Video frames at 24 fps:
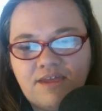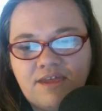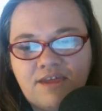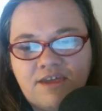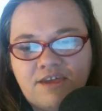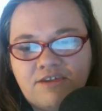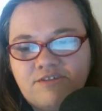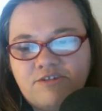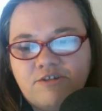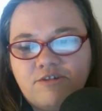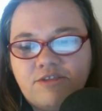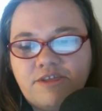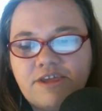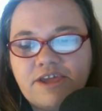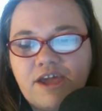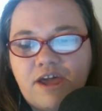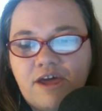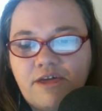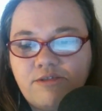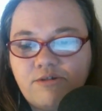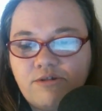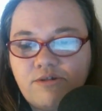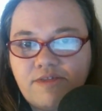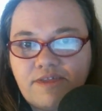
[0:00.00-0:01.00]
So the
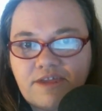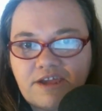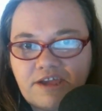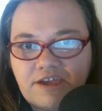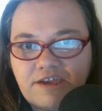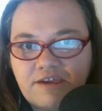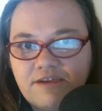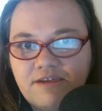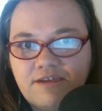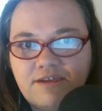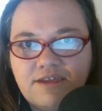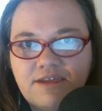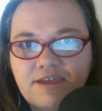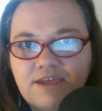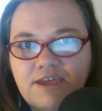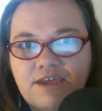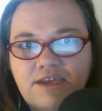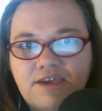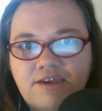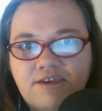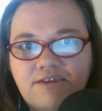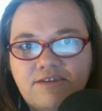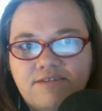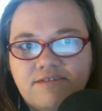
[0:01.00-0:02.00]
other thing
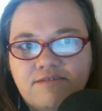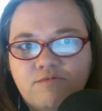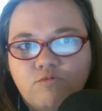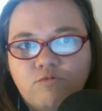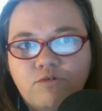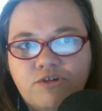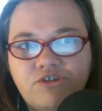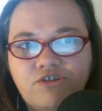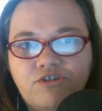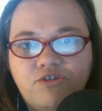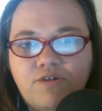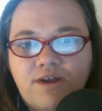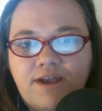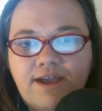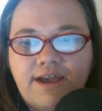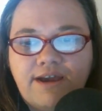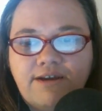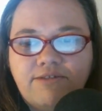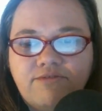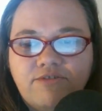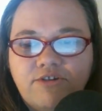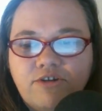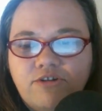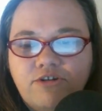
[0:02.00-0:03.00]
is, once you
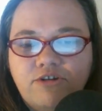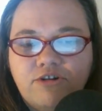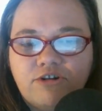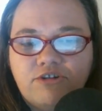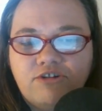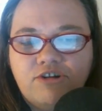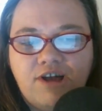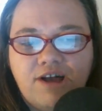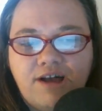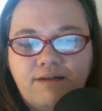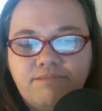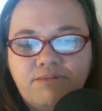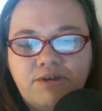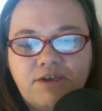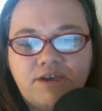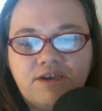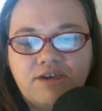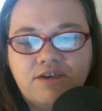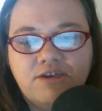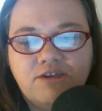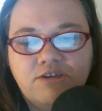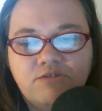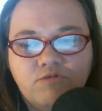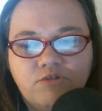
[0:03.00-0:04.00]
have your
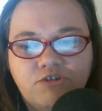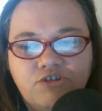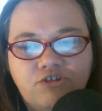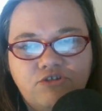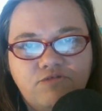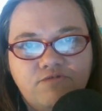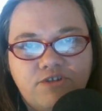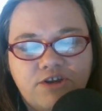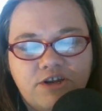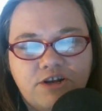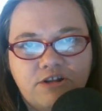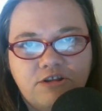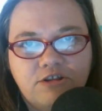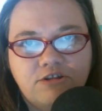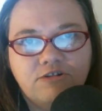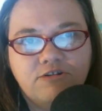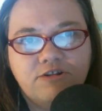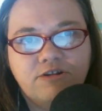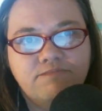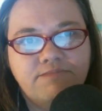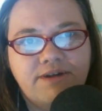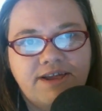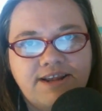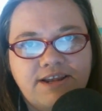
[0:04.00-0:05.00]
topic, once you've done a little
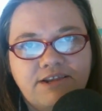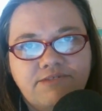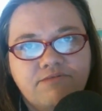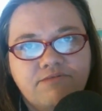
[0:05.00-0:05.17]
competitive